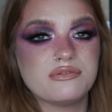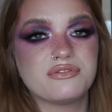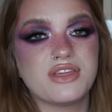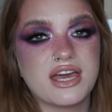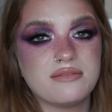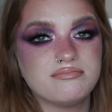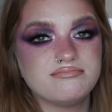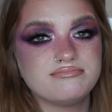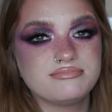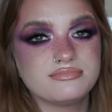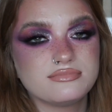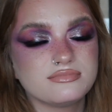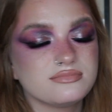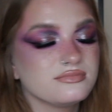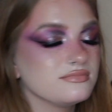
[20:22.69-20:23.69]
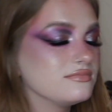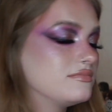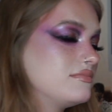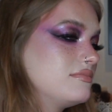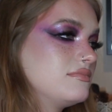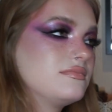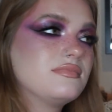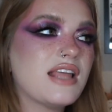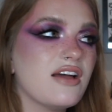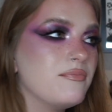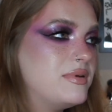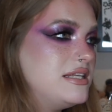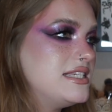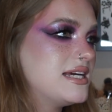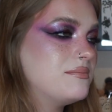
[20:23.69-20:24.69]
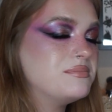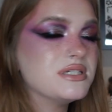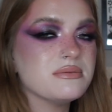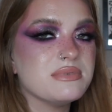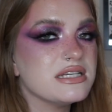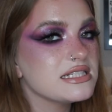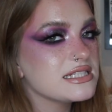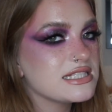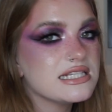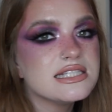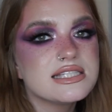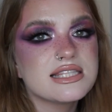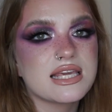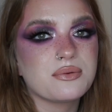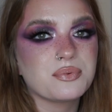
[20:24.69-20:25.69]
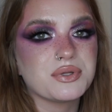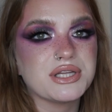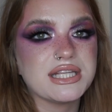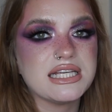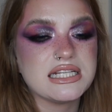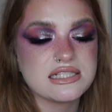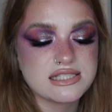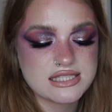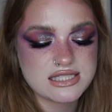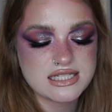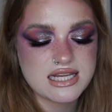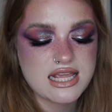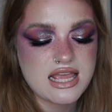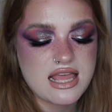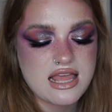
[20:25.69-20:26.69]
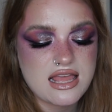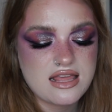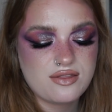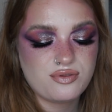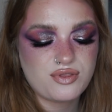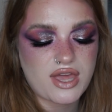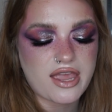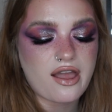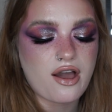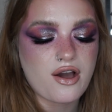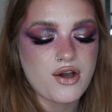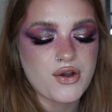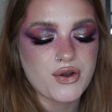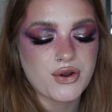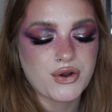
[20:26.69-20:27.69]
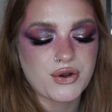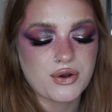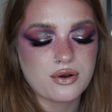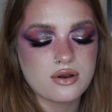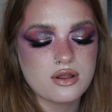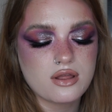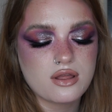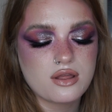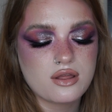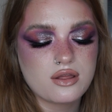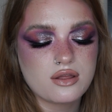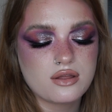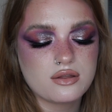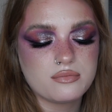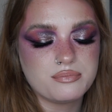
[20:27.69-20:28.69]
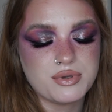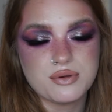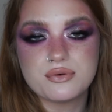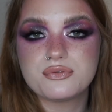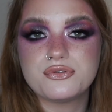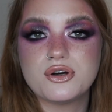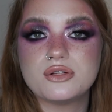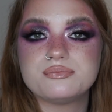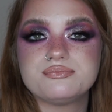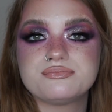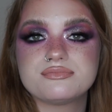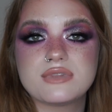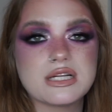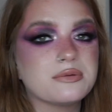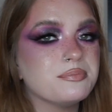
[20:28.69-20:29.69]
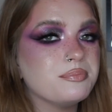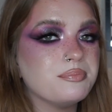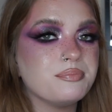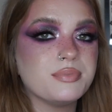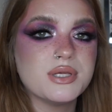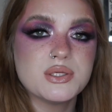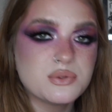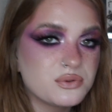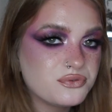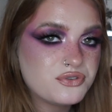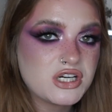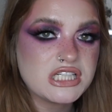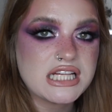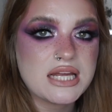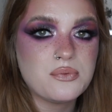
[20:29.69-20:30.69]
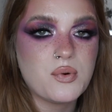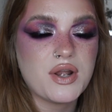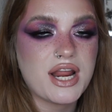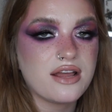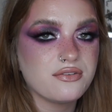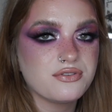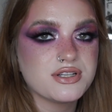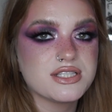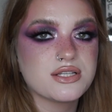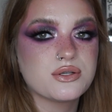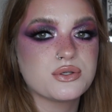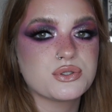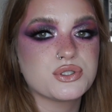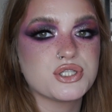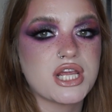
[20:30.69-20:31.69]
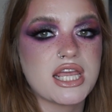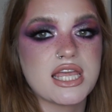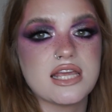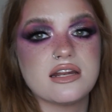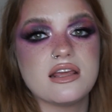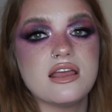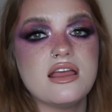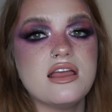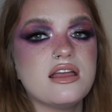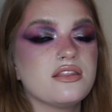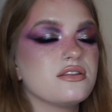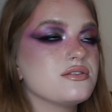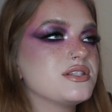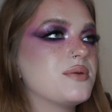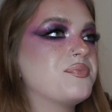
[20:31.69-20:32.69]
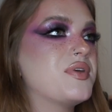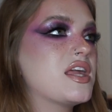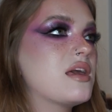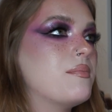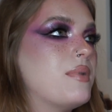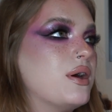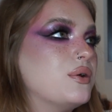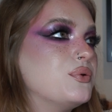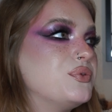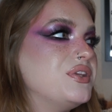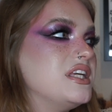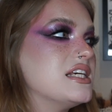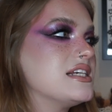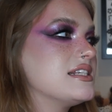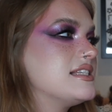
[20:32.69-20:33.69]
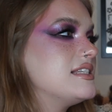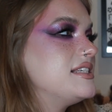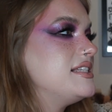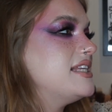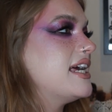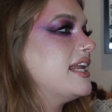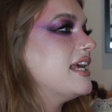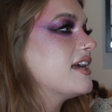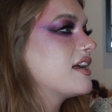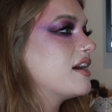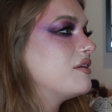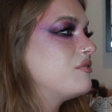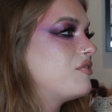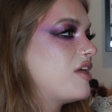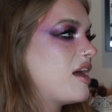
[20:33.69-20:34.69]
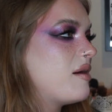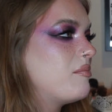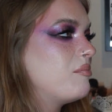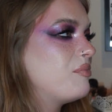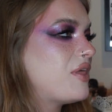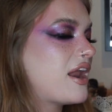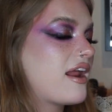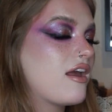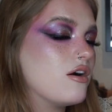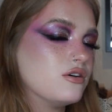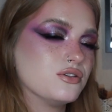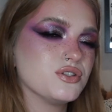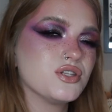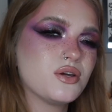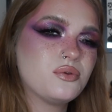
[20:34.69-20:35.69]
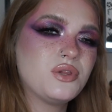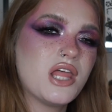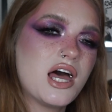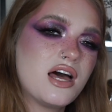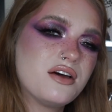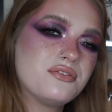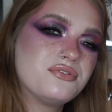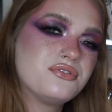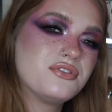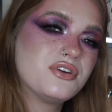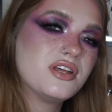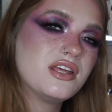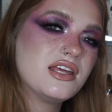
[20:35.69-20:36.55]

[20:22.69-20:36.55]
of them, have been tempting me since they released. They are beautiful. They're beautiful. I want every single shade. There's something about the aesthetic of them that I also love,